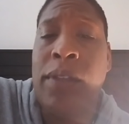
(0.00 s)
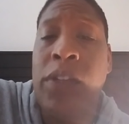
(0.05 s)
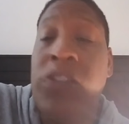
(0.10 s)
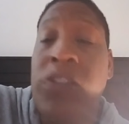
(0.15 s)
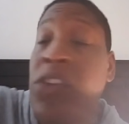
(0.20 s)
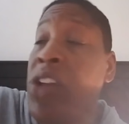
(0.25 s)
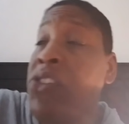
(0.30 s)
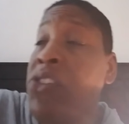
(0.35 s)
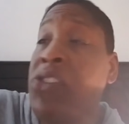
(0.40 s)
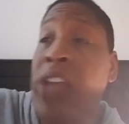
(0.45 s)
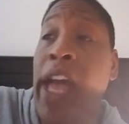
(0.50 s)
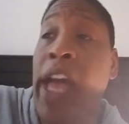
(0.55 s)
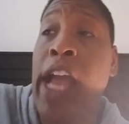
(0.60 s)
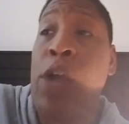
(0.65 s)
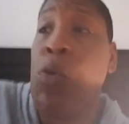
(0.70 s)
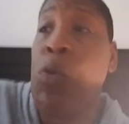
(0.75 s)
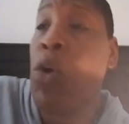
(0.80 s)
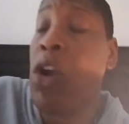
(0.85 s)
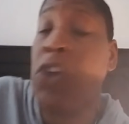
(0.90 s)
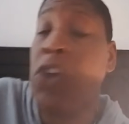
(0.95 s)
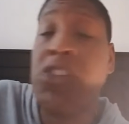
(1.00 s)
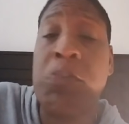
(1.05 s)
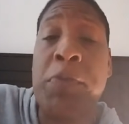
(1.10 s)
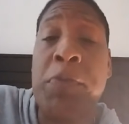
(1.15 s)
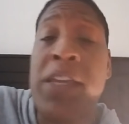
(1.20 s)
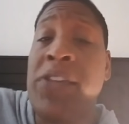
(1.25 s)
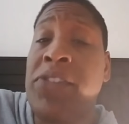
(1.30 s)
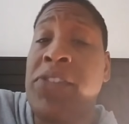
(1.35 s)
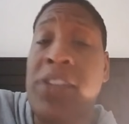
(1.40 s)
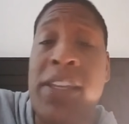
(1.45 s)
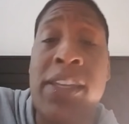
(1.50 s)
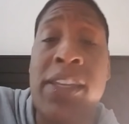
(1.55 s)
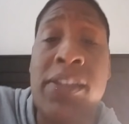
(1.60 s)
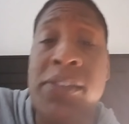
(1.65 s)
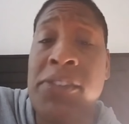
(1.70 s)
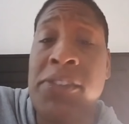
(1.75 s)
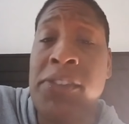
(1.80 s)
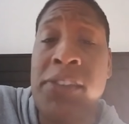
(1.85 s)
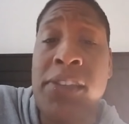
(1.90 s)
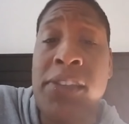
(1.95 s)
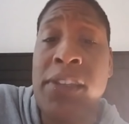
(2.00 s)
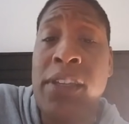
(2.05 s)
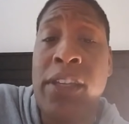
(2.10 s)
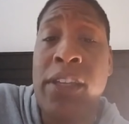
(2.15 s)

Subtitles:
Just like we're a species,